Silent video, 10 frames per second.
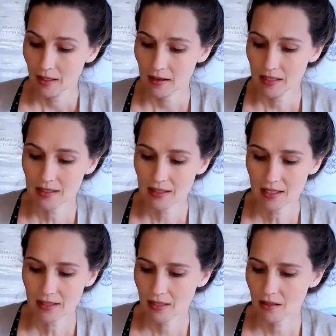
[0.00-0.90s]
These
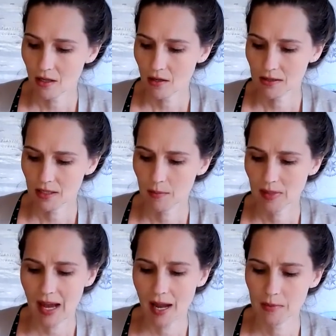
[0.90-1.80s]
nesting dolls can
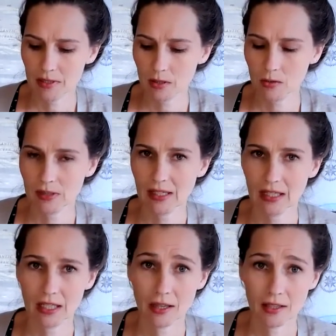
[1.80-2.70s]
be absolutely
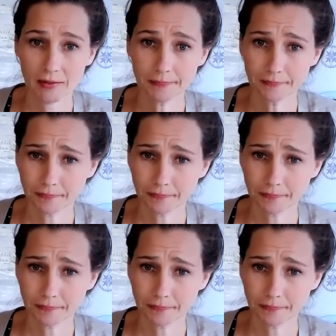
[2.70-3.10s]
anything.